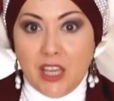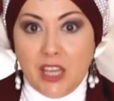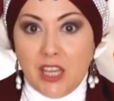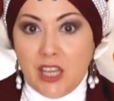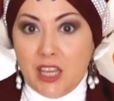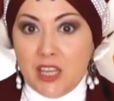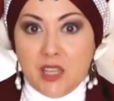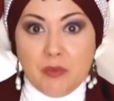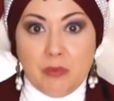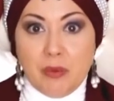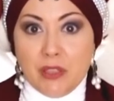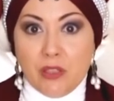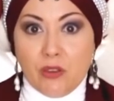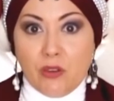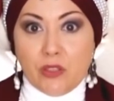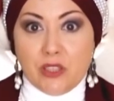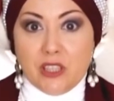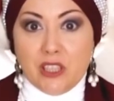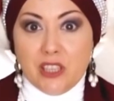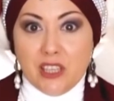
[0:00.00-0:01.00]
To answer
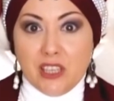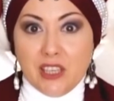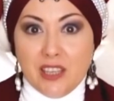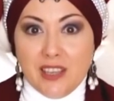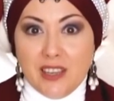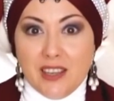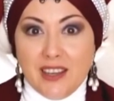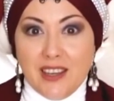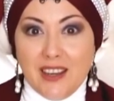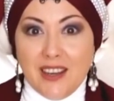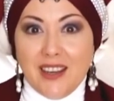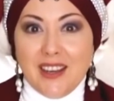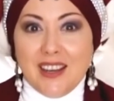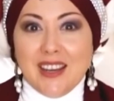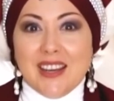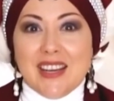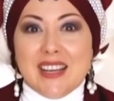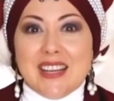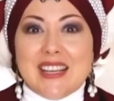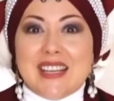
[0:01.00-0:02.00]
this question,
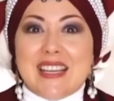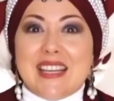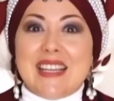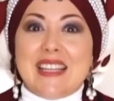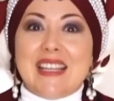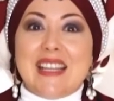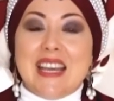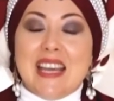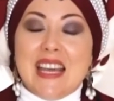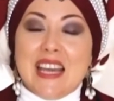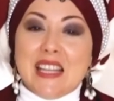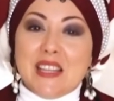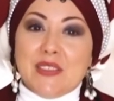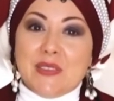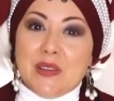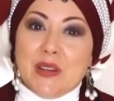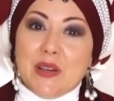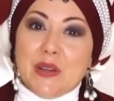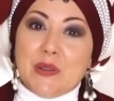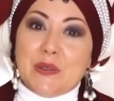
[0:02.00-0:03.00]
we have a
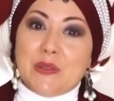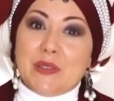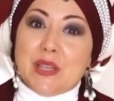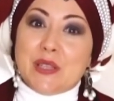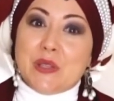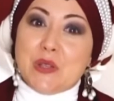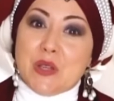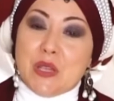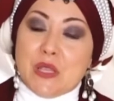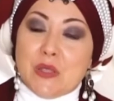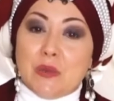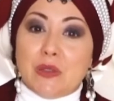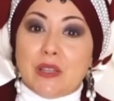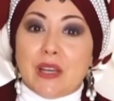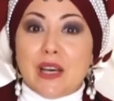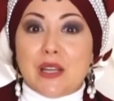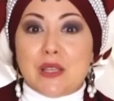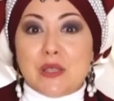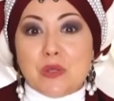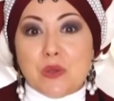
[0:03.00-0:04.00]
special
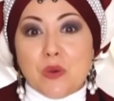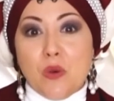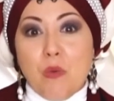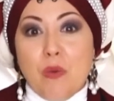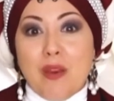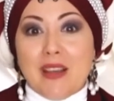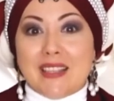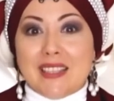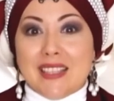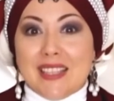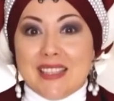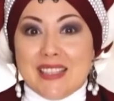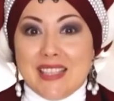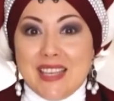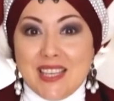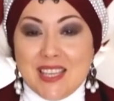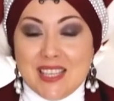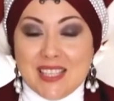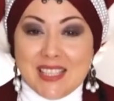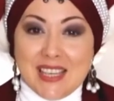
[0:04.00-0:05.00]
tantric
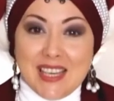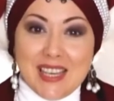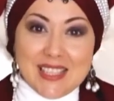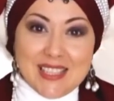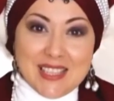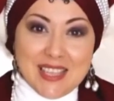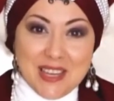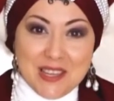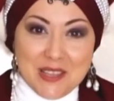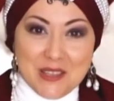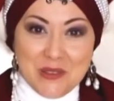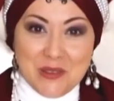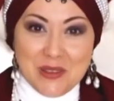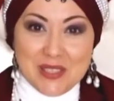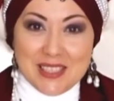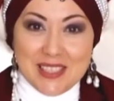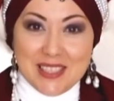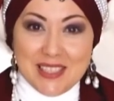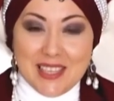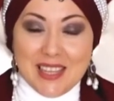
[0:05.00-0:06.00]
diagnosis
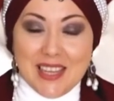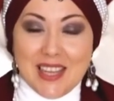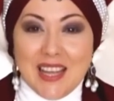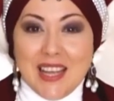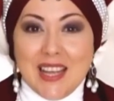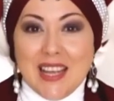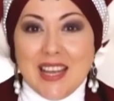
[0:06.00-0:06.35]
which you